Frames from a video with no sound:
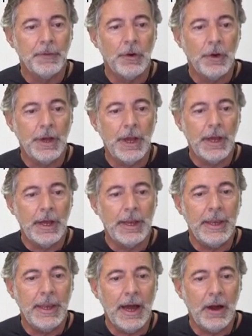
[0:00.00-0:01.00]
okay,
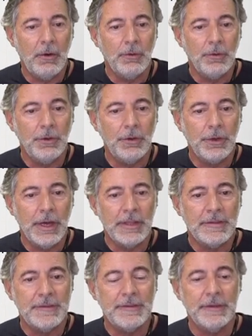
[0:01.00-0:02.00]
and now you
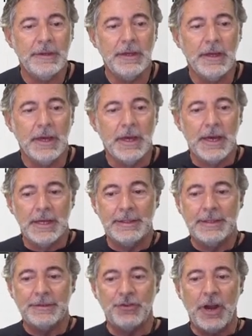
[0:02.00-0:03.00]
can see
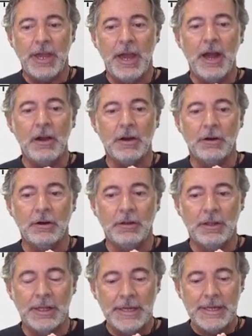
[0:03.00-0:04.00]
the
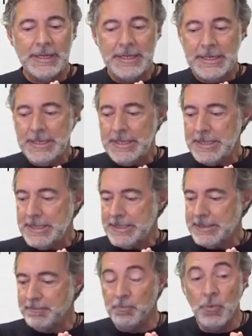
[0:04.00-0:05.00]
triangle
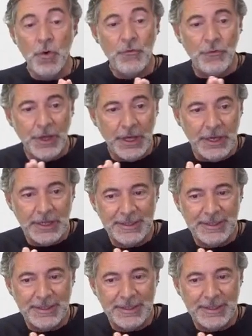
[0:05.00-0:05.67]
is moving,